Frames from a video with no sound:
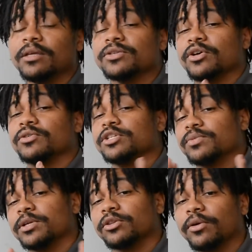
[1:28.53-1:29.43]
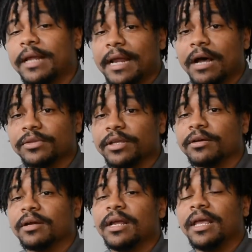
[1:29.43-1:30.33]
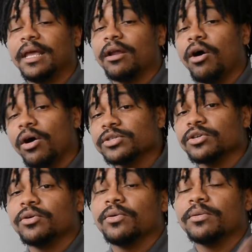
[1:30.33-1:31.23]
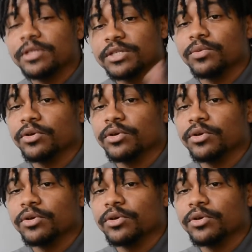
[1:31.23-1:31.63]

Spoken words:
So just want to throw that out there. And also, just